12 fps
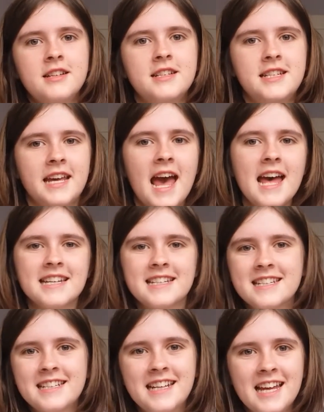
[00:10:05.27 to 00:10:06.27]
So
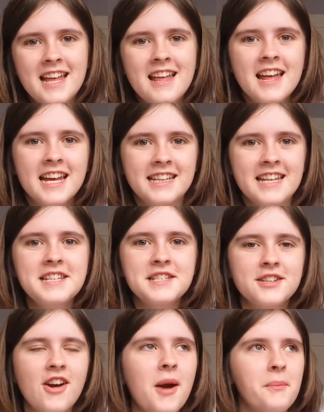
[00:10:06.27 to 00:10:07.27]
yes, this
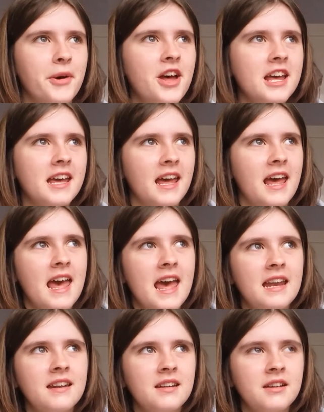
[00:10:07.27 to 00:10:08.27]
scrapbook
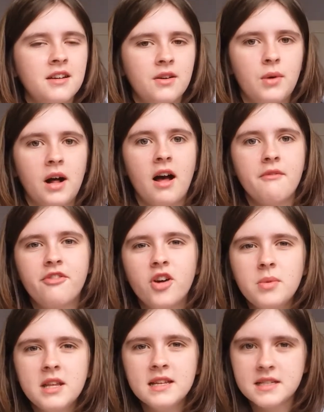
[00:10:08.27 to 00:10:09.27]
well, I'm
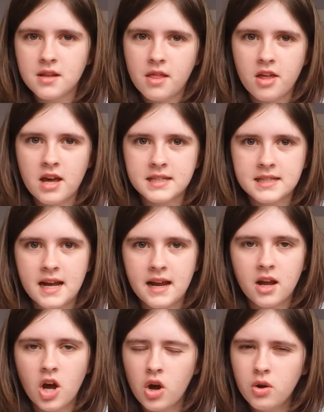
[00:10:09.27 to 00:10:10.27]
filming this on
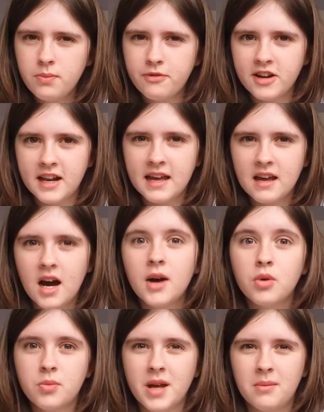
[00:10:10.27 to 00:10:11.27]
Thursday. Hopefully I
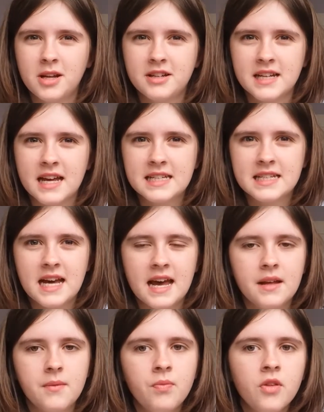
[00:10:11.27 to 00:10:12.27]
will be uploading it
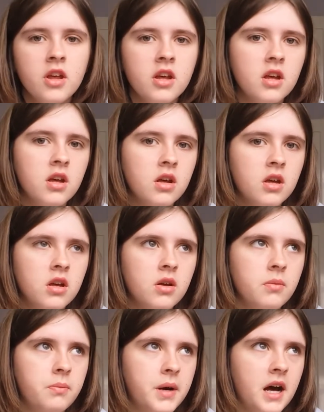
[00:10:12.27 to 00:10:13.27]
today.
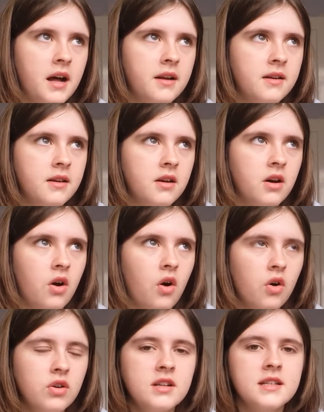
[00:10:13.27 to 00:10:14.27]
But
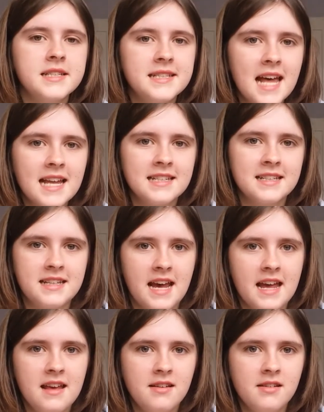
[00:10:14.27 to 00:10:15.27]
on
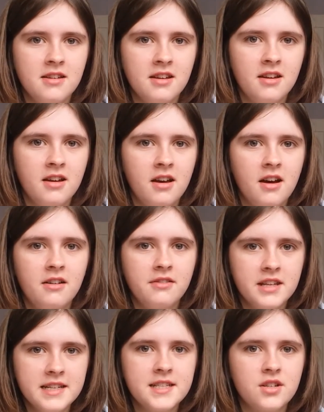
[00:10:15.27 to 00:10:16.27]
Saturday,
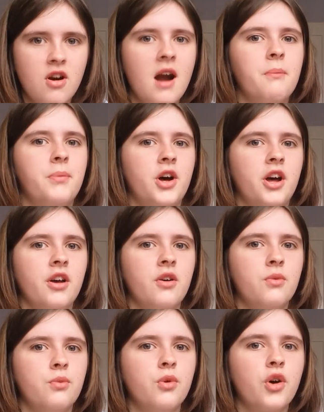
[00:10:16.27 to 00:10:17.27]
this scrapbook
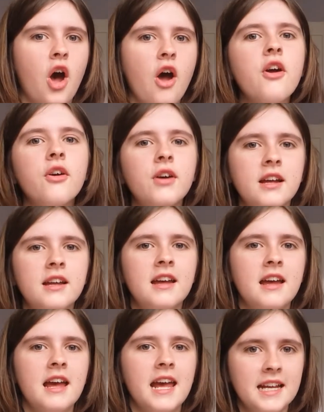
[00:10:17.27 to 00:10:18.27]
will go
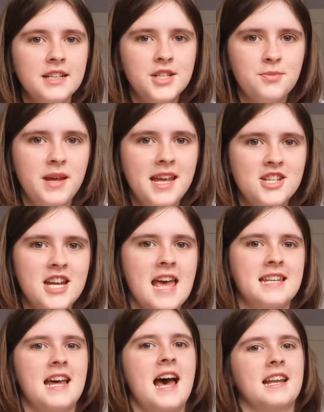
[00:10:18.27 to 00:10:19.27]
into
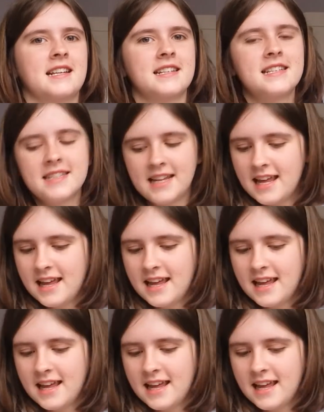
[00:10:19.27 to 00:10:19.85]
PJ's hands.